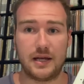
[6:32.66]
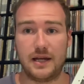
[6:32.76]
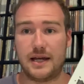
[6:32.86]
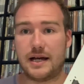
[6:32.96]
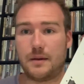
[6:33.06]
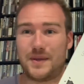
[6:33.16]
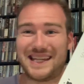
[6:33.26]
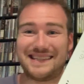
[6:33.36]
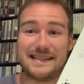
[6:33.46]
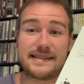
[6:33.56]
but
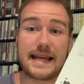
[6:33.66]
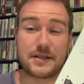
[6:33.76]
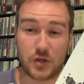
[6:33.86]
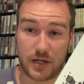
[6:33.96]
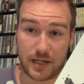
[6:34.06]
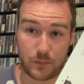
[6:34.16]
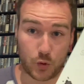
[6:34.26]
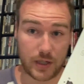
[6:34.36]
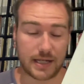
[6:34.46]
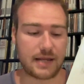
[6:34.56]
that disc has gone out of
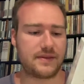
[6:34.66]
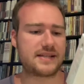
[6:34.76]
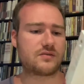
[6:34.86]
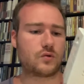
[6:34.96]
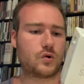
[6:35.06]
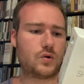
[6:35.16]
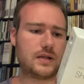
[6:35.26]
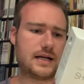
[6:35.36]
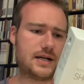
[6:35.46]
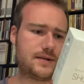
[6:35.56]
print. And these are
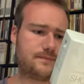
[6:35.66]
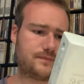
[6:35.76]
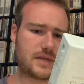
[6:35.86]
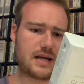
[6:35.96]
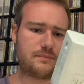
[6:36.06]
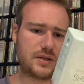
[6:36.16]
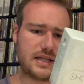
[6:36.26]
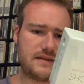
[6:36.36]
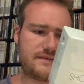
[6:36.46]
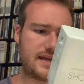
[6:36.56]
all, I
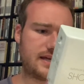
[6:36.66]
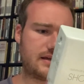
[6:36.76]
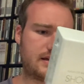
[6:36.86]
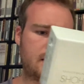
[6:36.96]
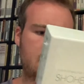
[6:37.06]
believe they